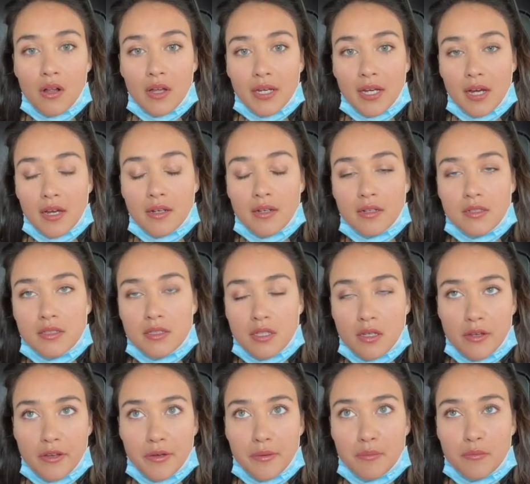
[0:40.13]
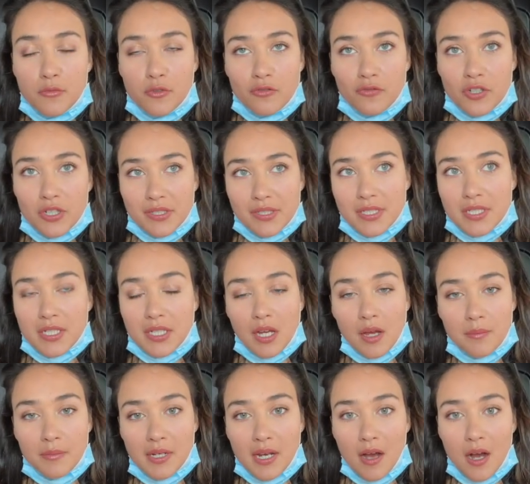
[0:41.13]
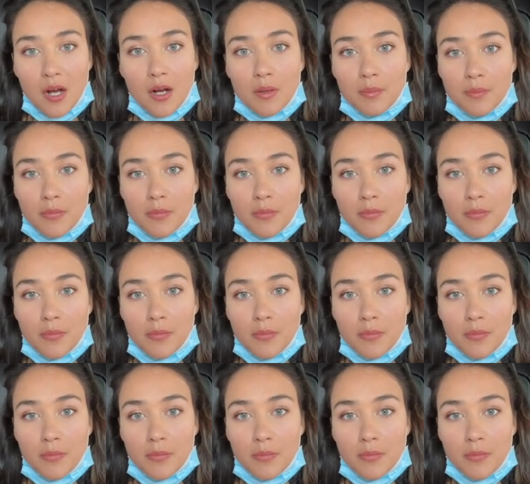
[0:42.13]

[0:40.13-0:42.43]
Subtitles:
I got some movers to come and help